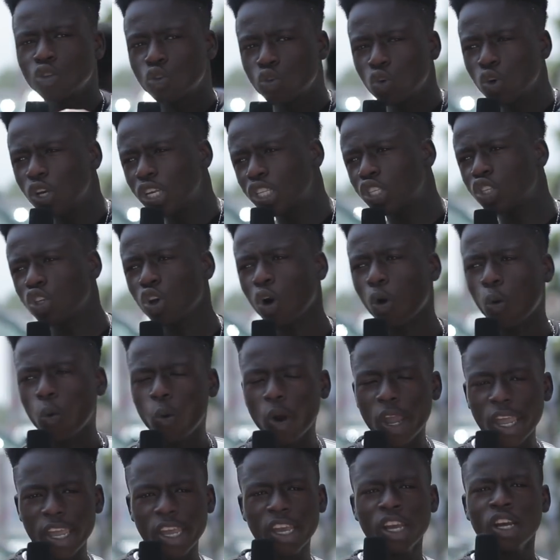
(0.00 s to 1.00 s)
Do it your
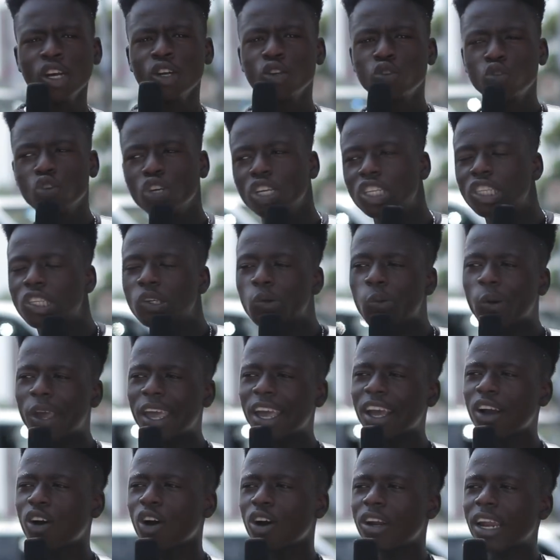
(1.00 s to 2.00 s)
way. Do it the
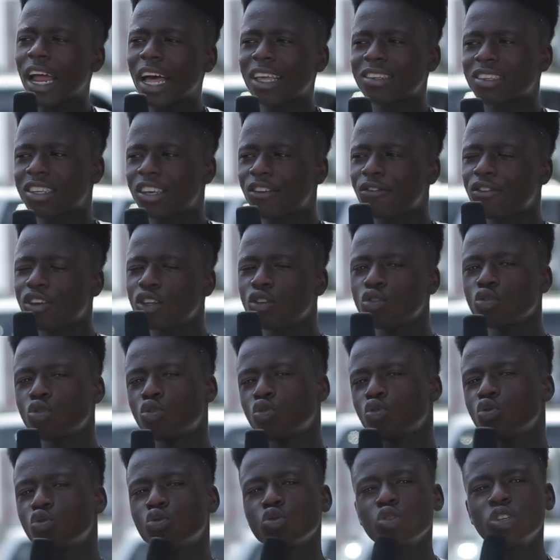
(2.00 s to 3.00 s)
way God has given you
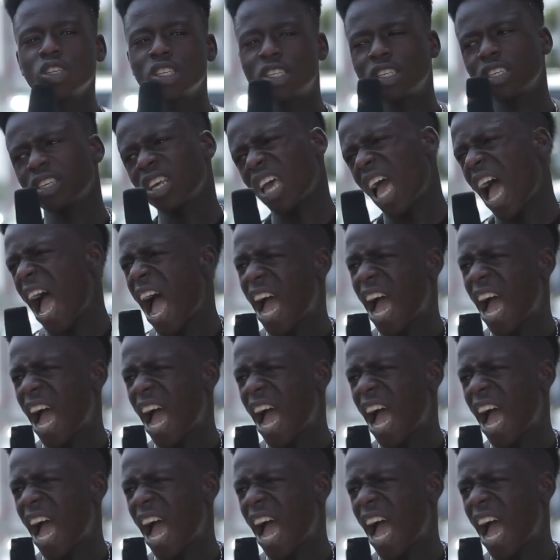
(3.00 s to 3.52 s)
to do it.